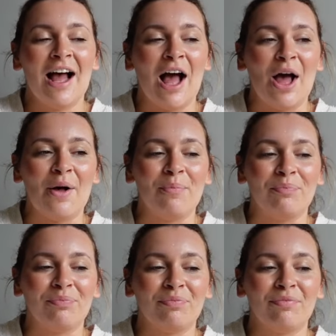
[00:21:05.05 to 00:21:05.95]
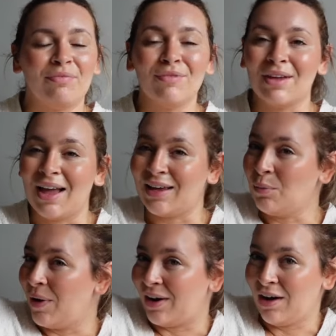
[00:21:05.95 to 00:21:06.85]
I can
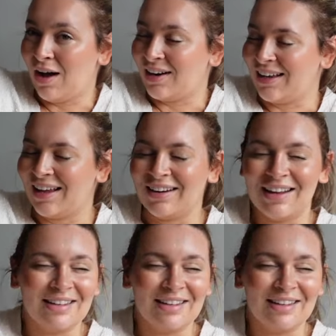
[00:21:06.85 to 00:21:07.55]
wear a cardigan.